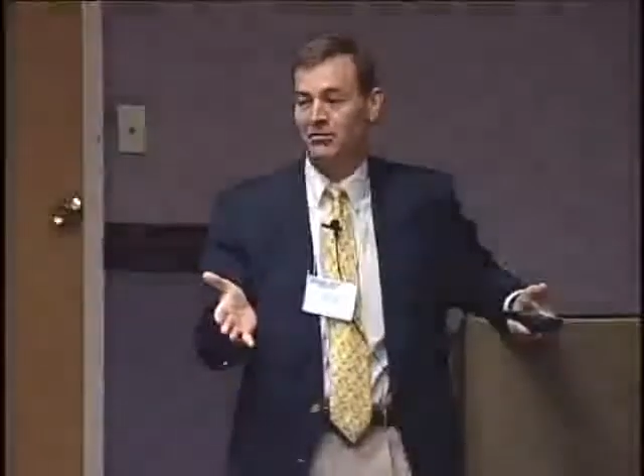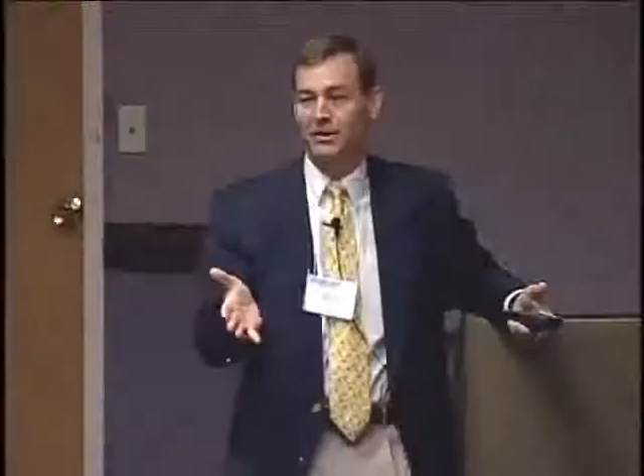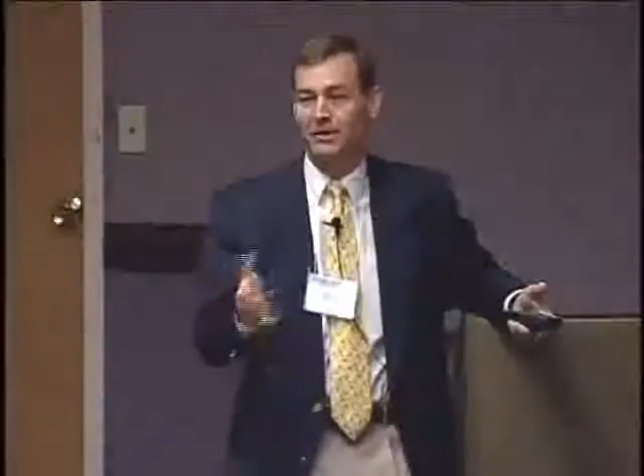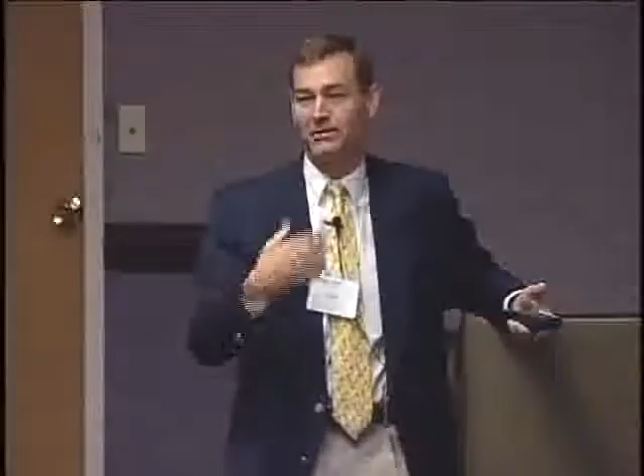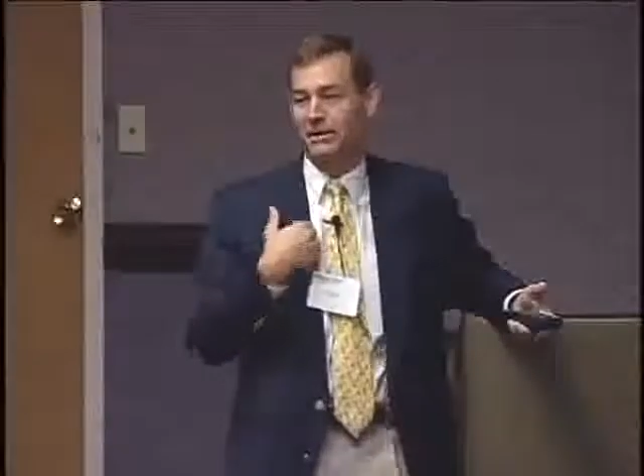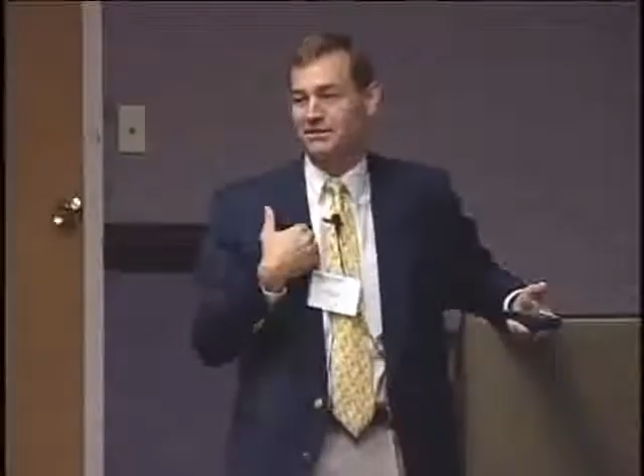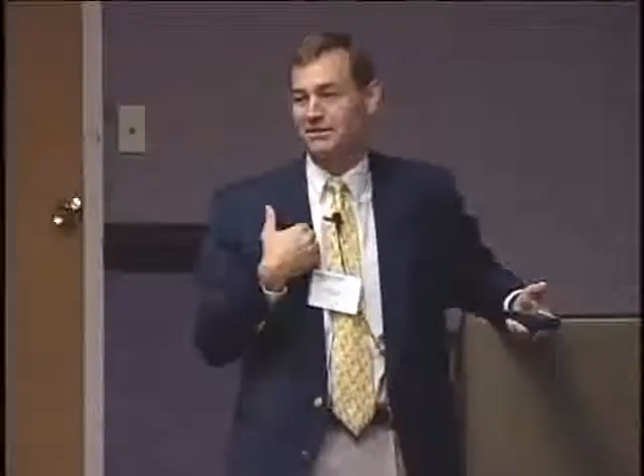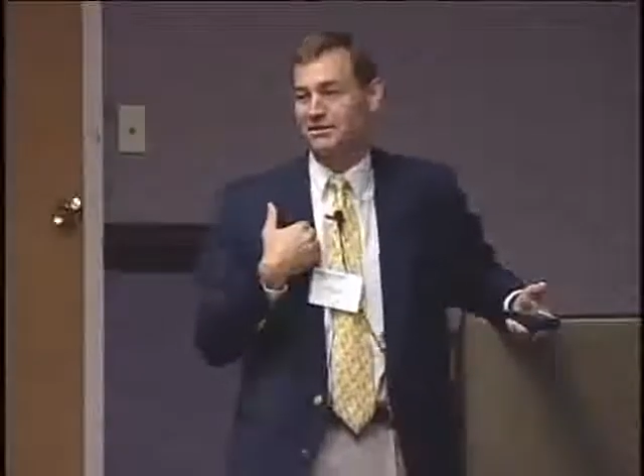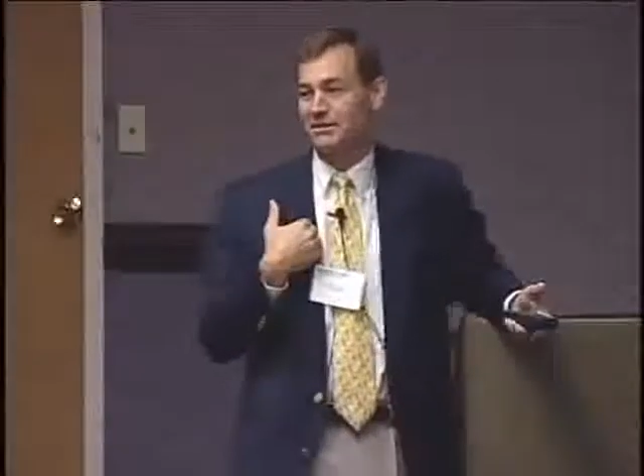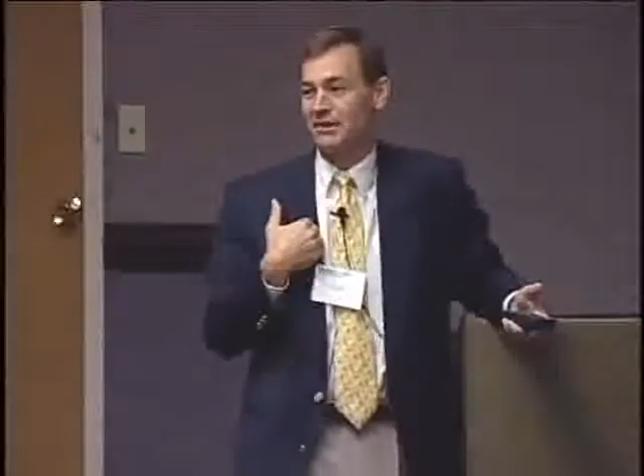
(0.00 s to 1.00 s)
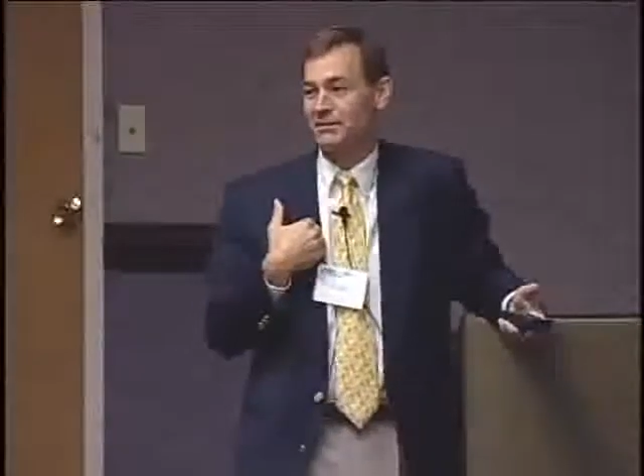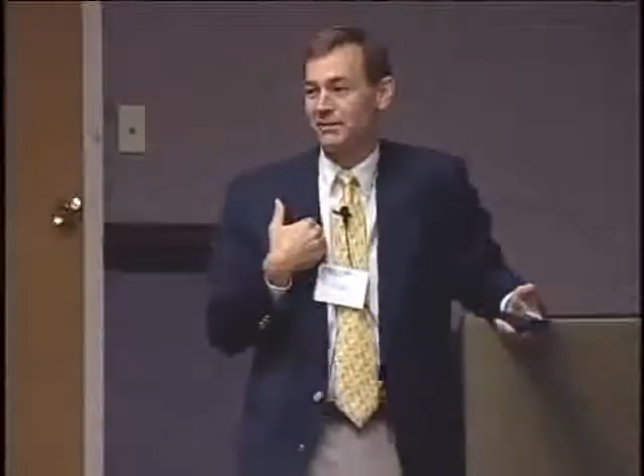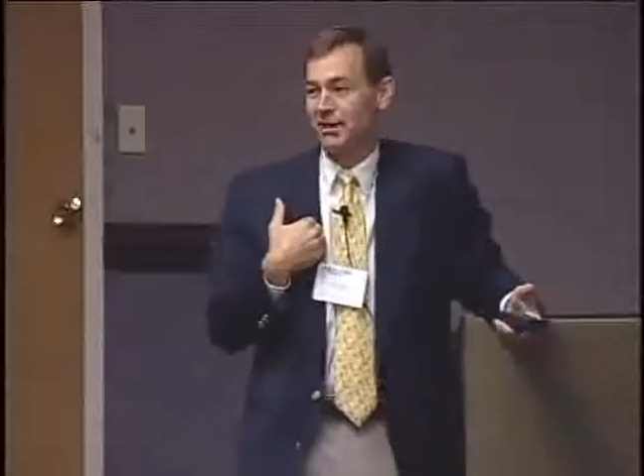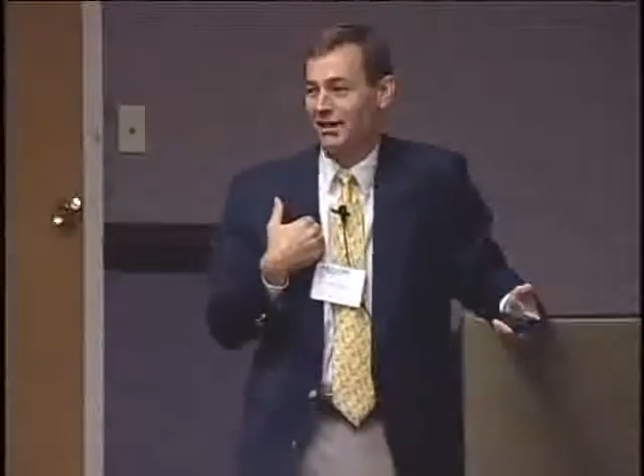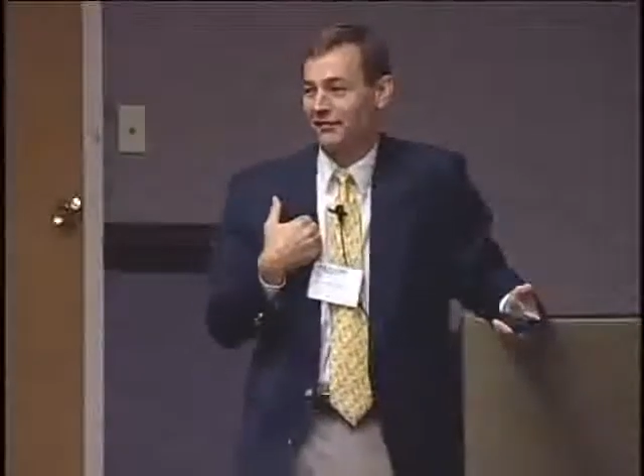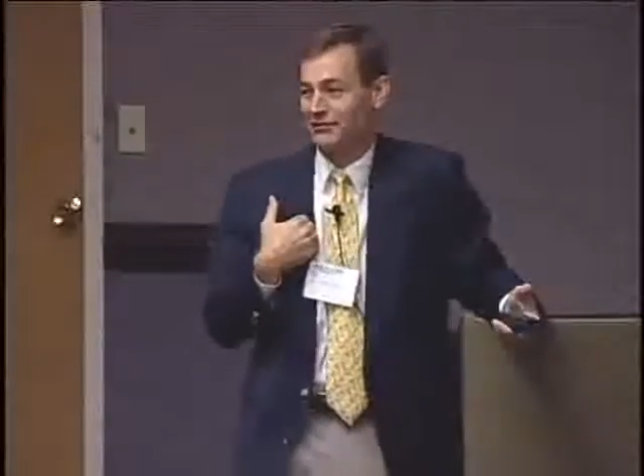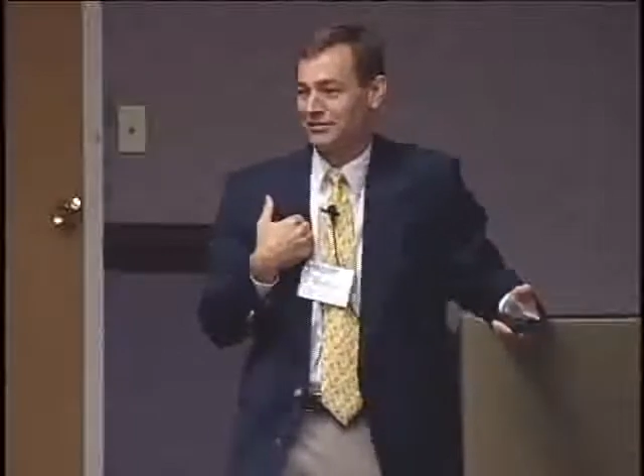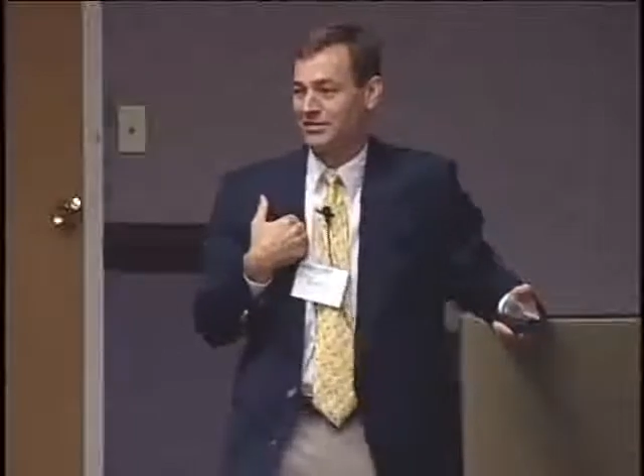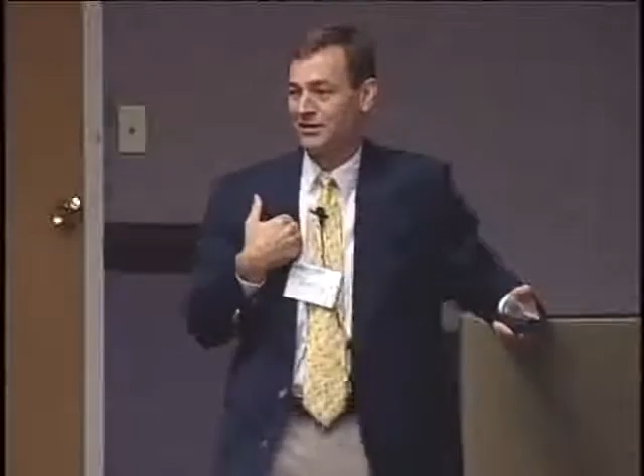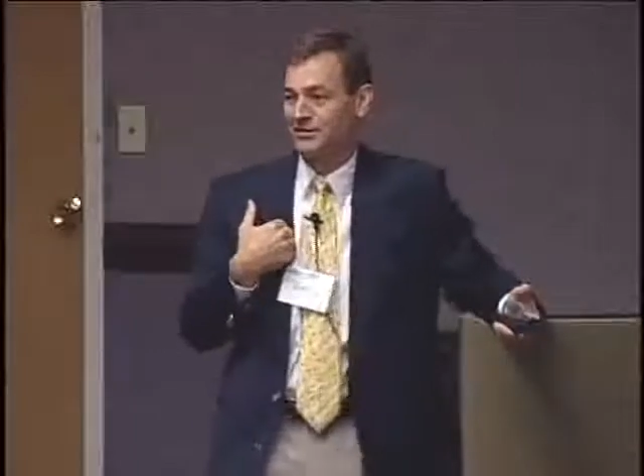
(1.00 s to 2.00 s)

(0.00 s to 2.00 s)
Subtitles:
what about patients who come to my office?